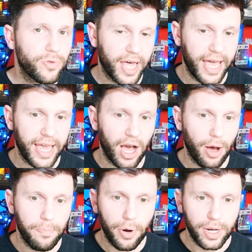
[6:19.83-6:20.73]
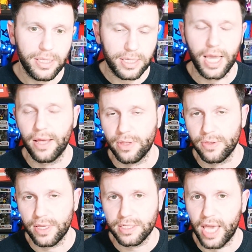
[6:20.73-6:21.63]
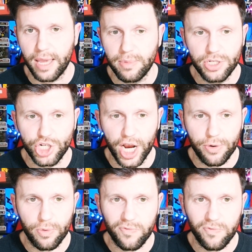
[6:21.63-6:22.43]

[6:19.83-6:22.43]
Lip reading: they are putting together this game in general,